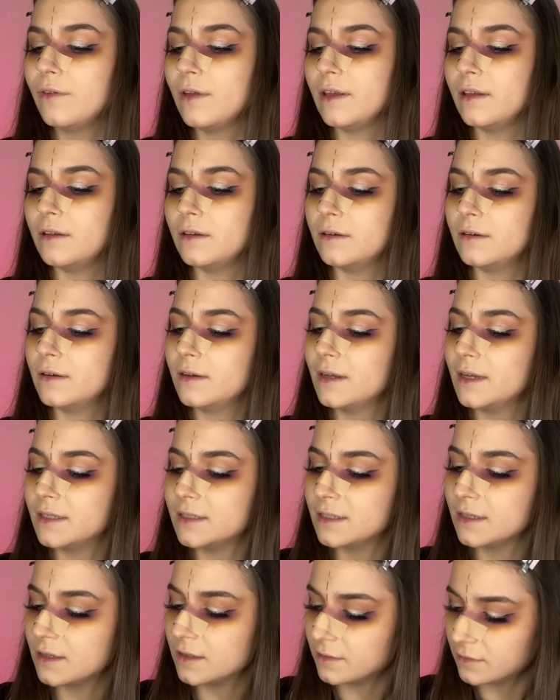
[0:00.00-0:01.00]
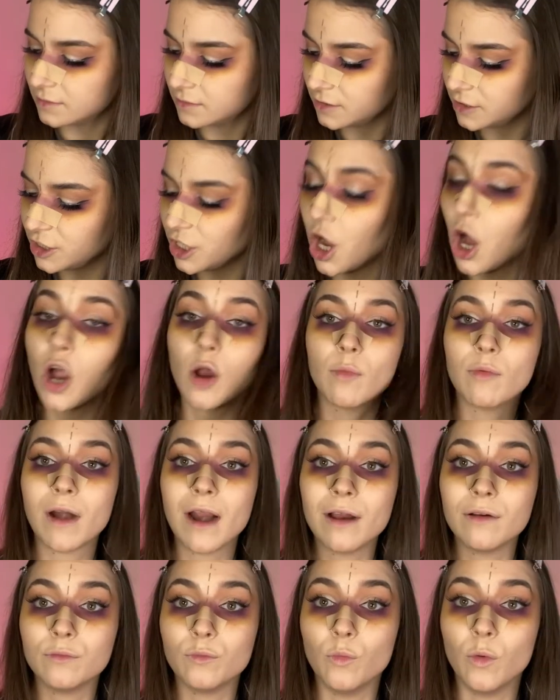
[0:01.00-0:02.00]
and it's a dark
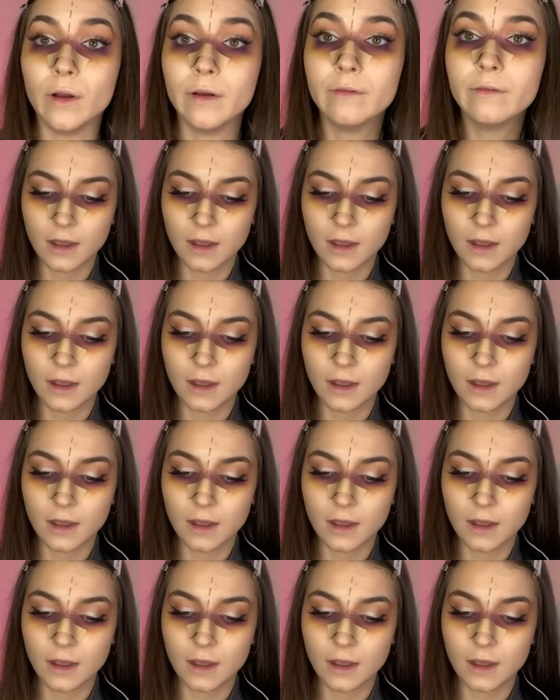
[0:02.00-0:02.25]
brown one.